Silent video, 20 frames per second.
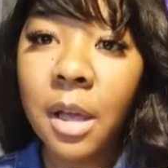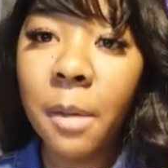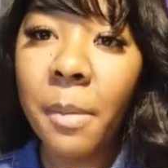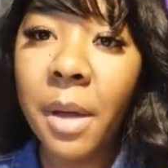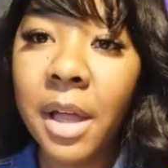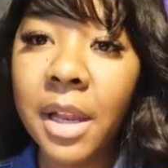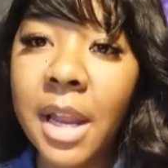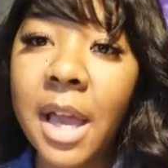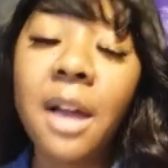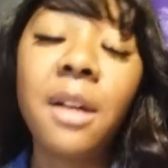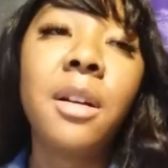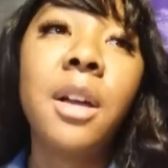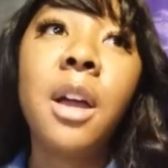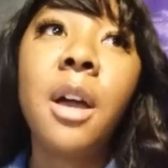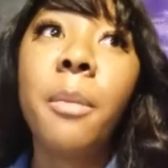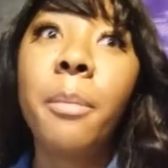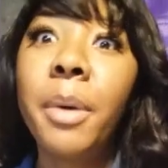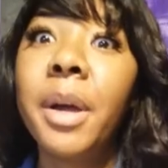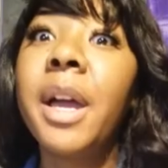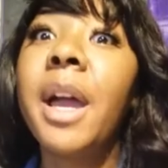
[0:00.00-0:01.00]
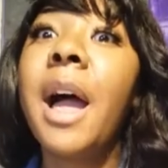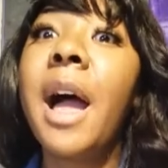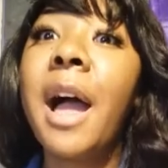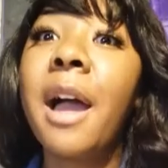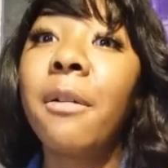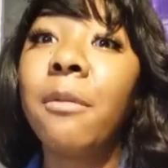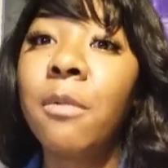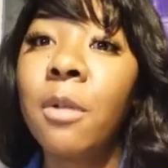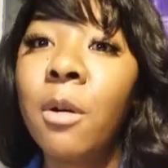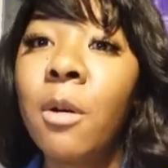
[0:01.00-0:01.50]
Come on now. But
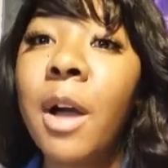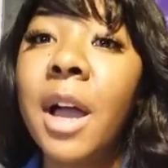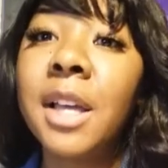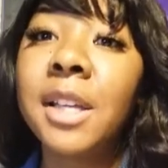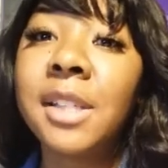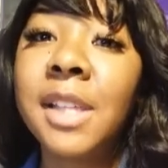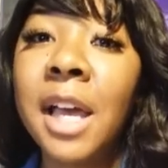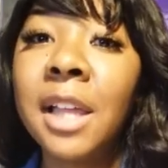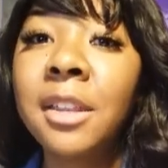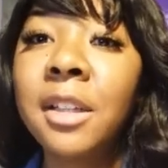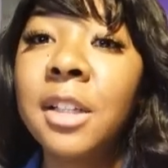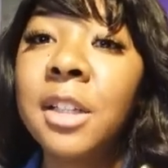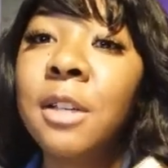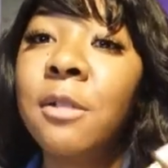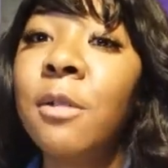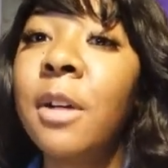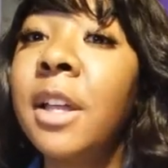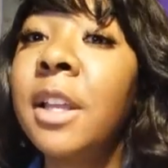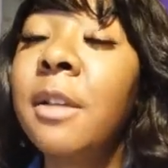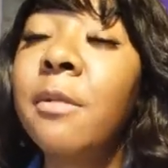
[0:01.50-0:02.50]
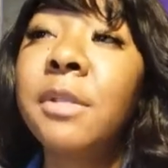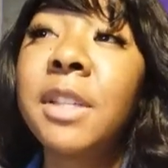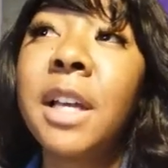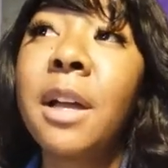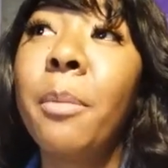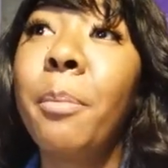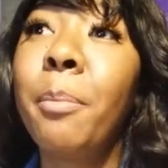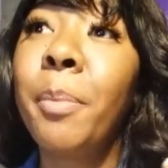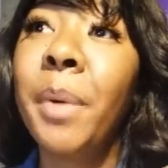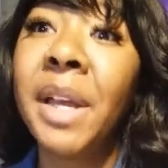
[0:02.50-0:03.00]
I sat there, and it was
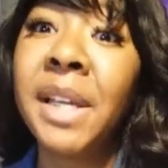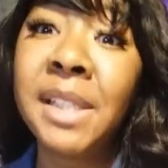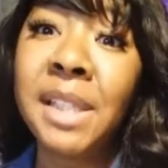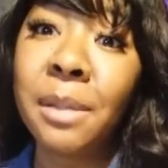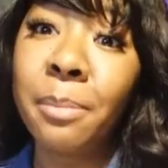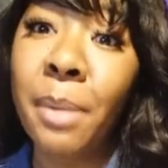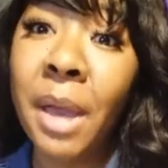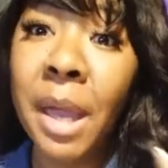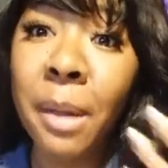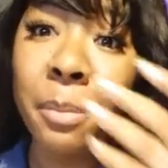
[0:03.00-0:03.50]
like a basic